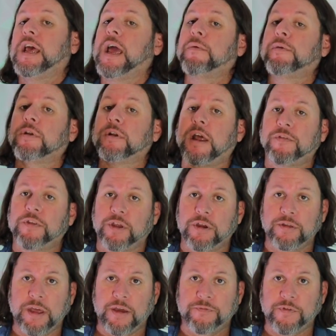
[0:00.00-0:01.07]
And we don't have to
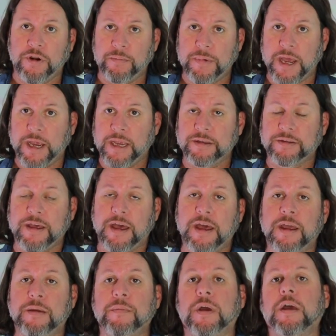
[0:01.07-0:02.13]
go that far back in
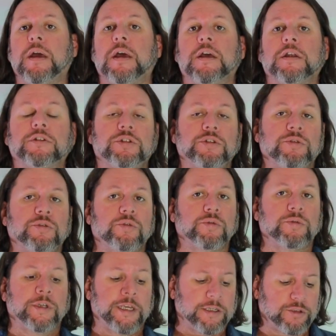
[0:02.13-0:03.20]
time
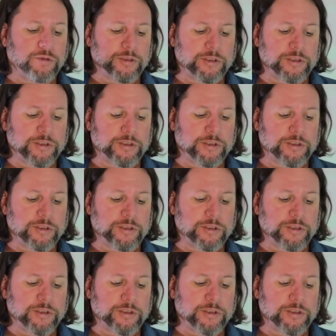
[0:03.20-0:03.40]
to get to a